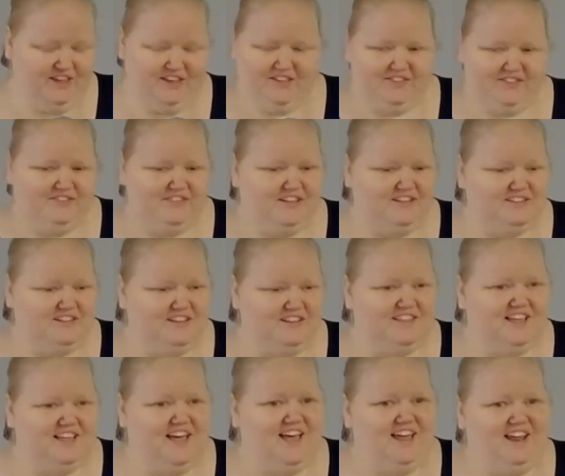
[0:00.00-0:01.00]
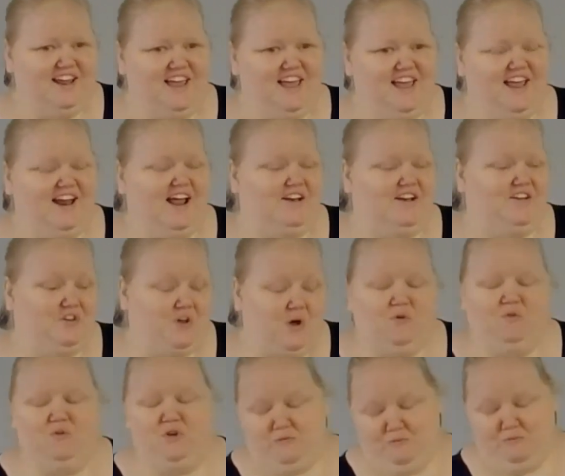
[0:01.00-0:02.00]
things like that, and I don't
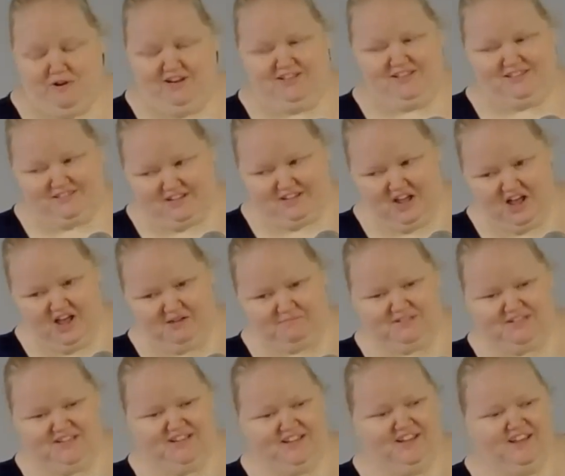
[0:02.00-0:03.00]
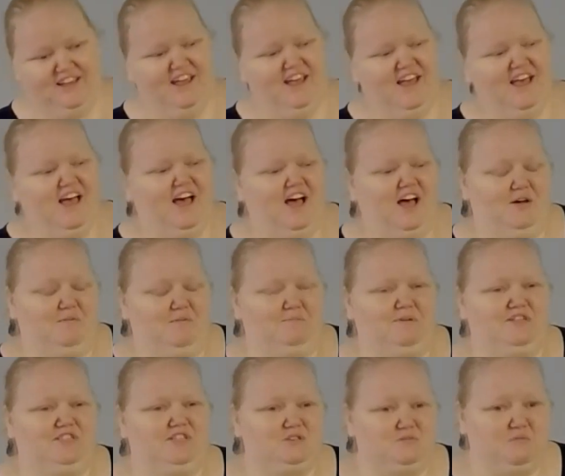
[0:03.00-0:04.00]
know when it stopped. I
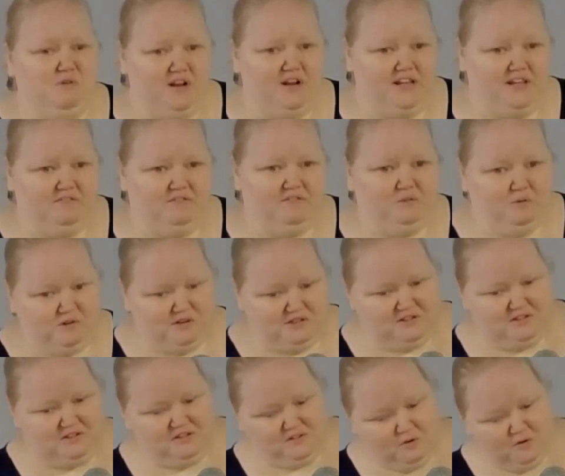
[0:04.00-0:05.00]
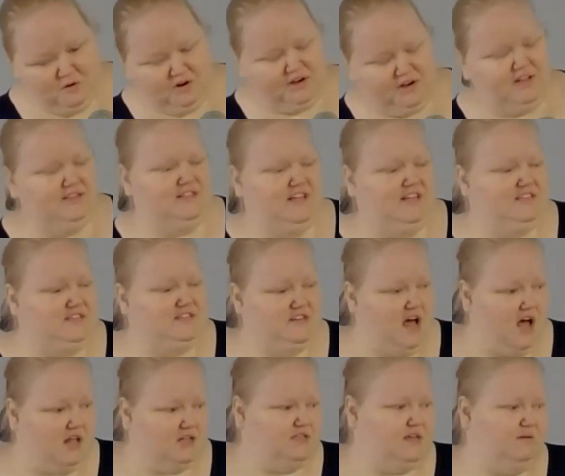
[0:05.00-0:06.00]
just want to give glory to the Lord, because that's
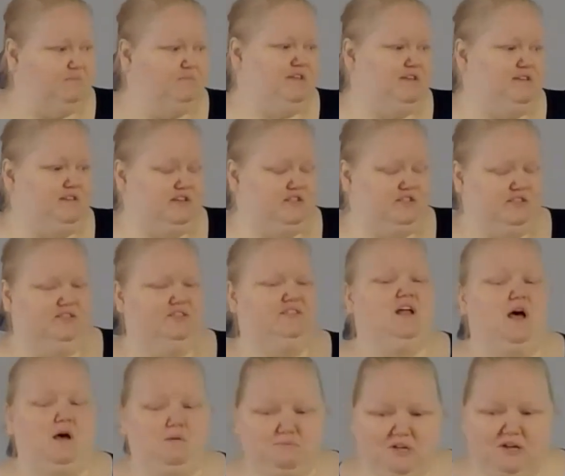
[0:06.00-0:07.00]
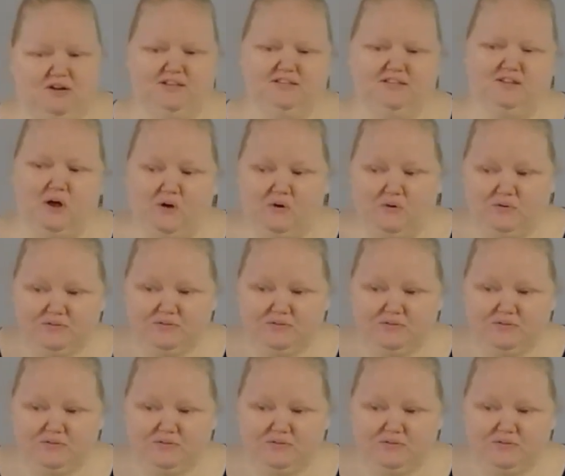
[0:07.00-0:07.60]
not something that just stops on its own.